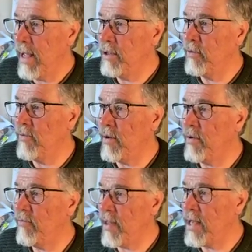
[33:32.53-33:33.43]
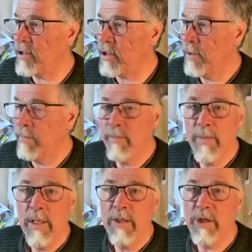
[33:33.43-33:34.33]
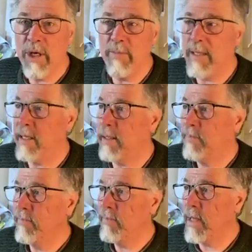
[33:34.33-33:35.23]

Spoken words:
and your very flesh shall be